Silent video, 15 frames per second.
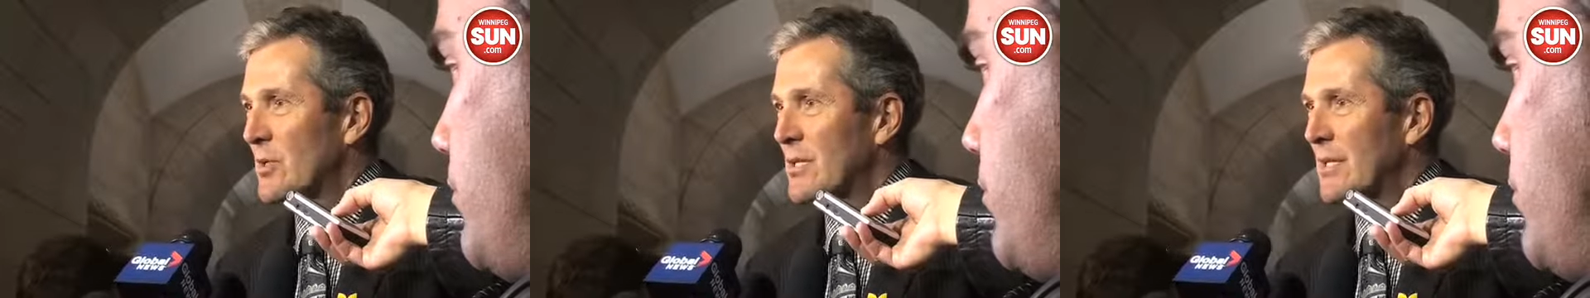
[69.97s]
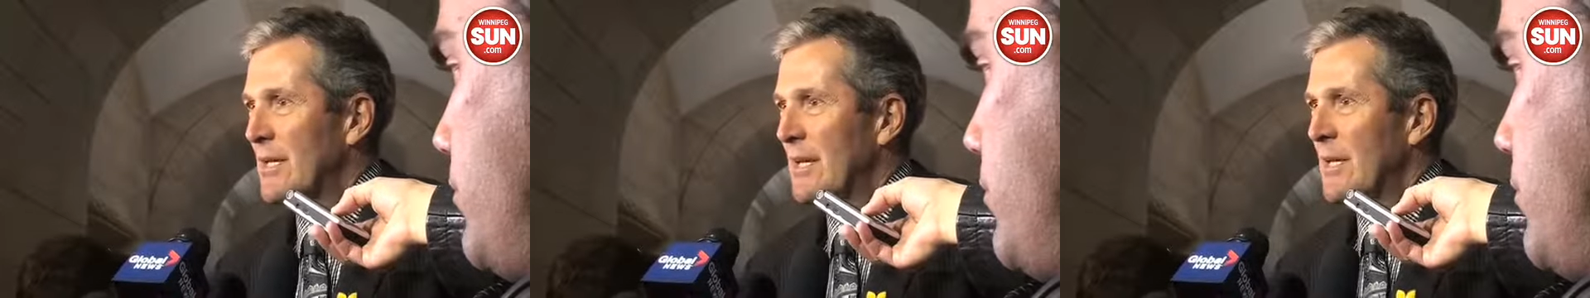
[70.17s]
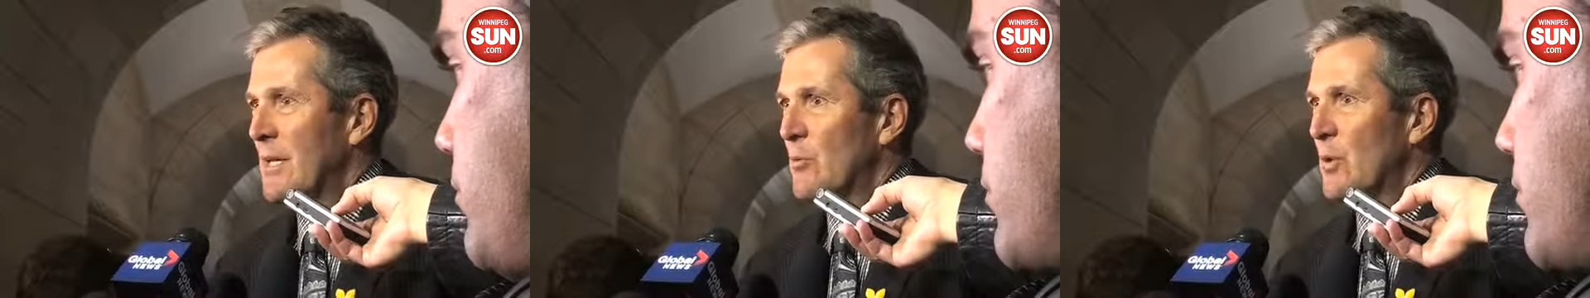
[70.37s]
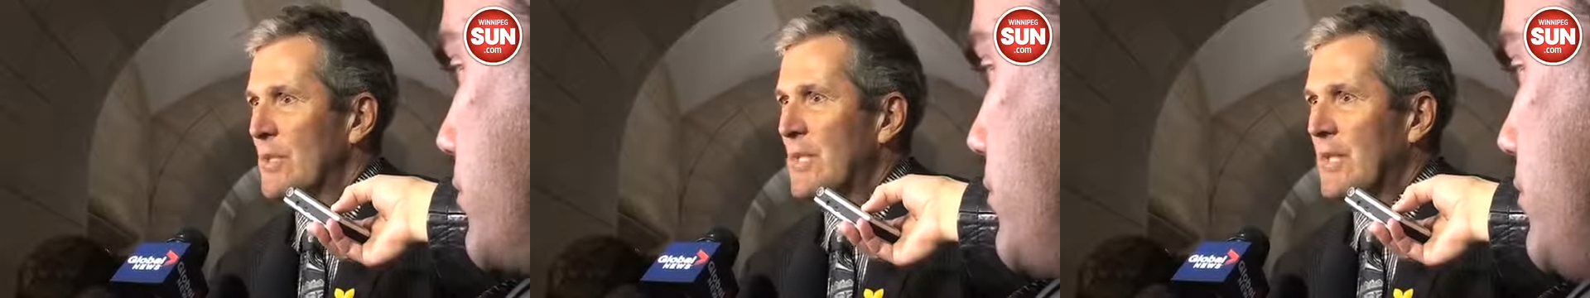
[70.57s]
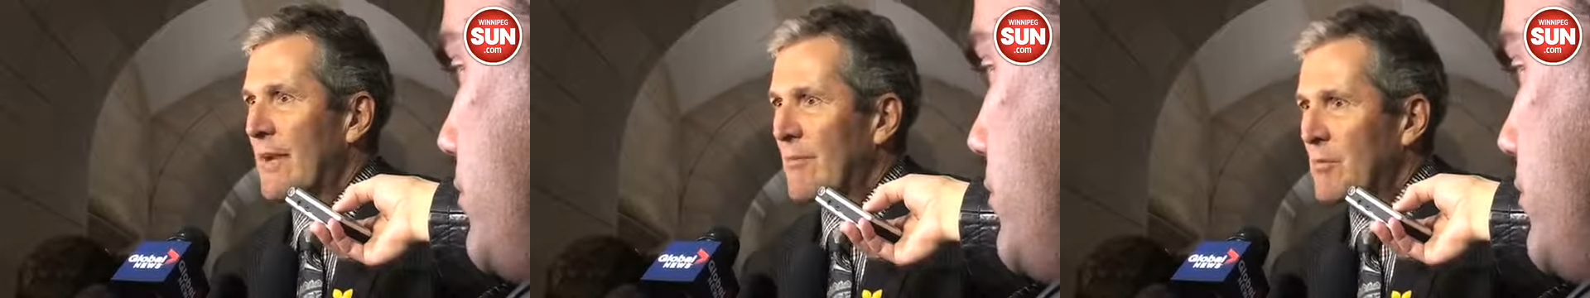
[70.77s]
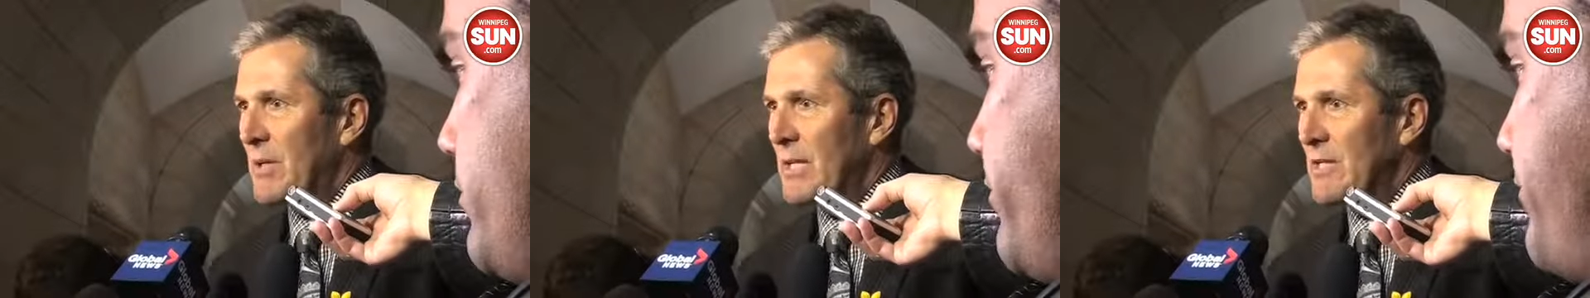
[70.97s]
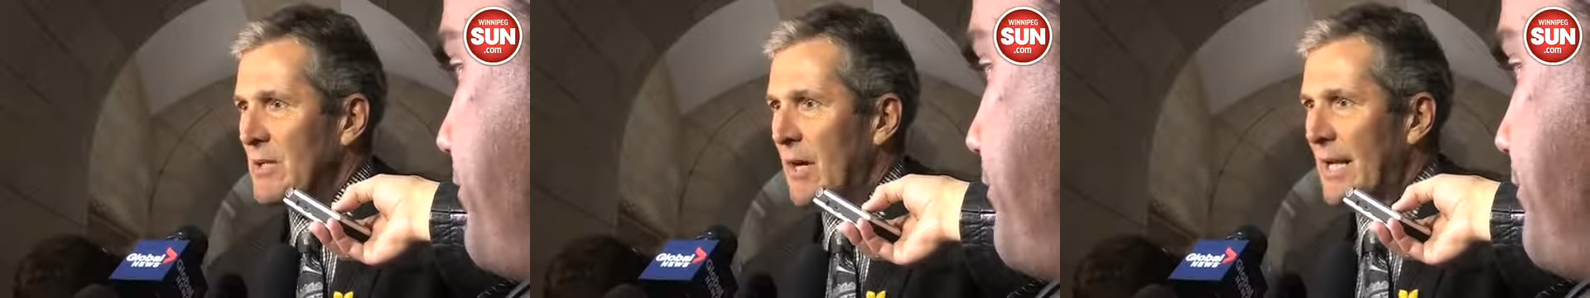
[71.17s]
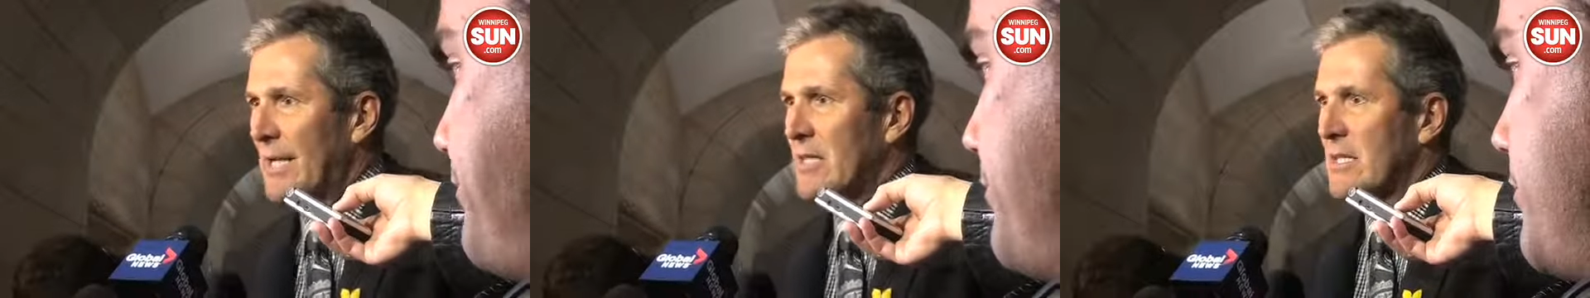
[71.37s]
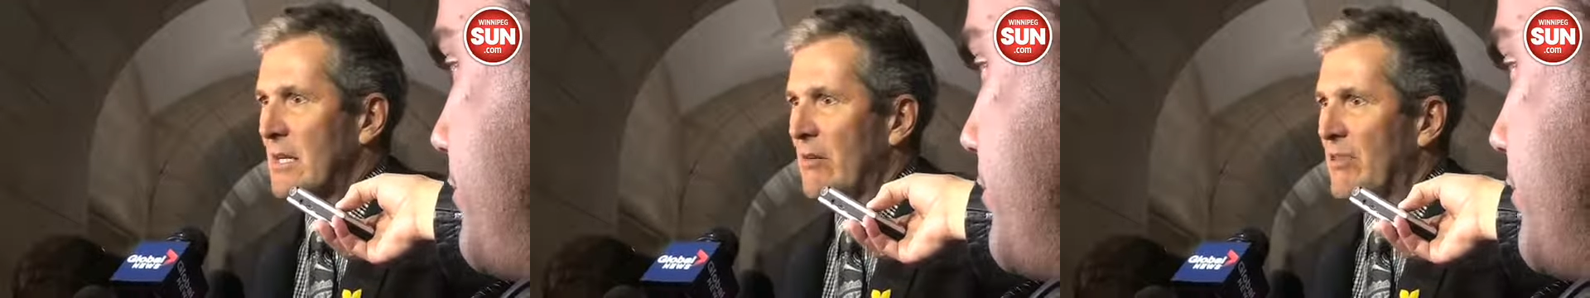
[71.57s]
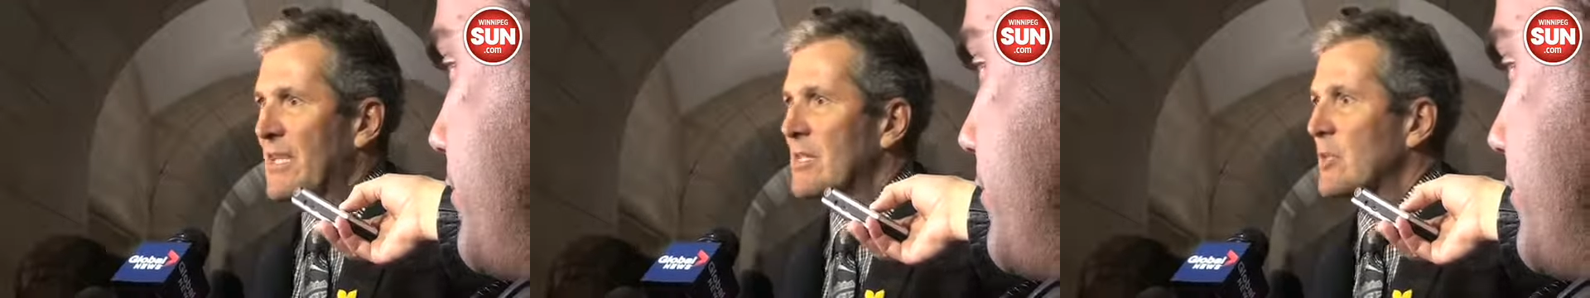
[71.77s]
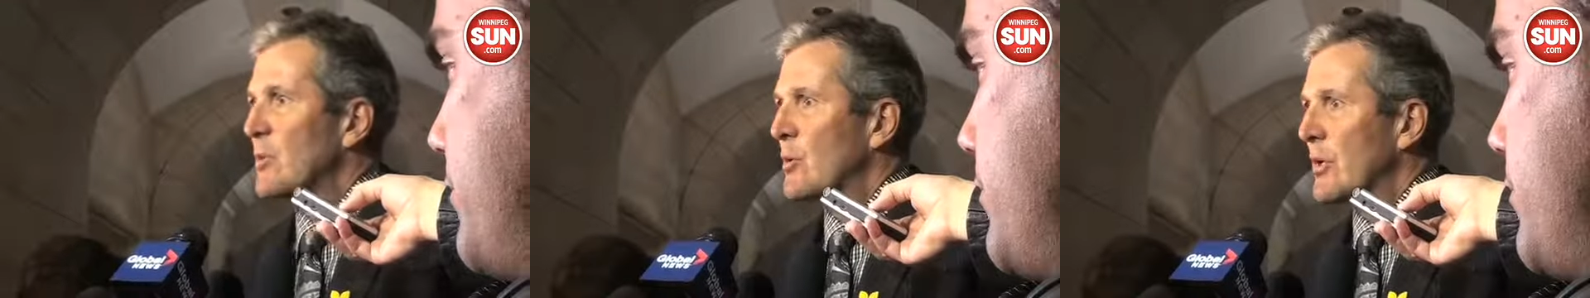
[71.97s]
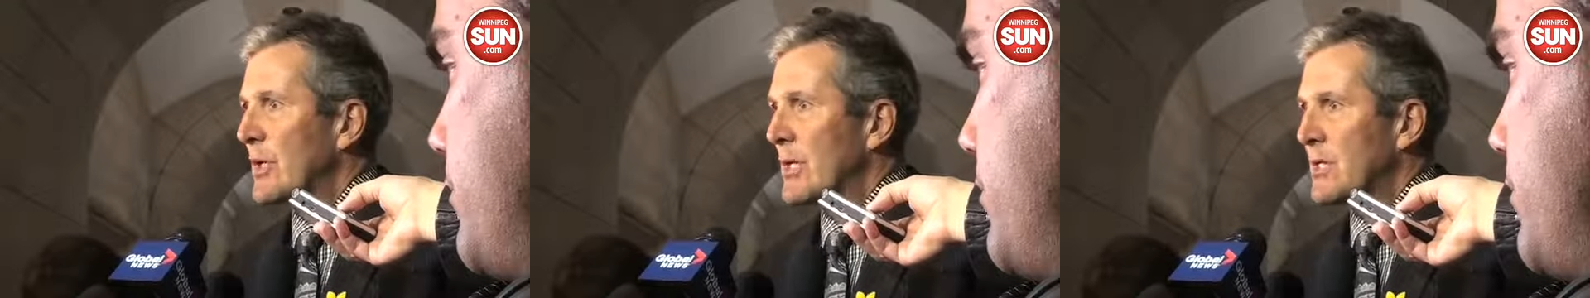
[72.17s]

So it's a, what the government has got itself into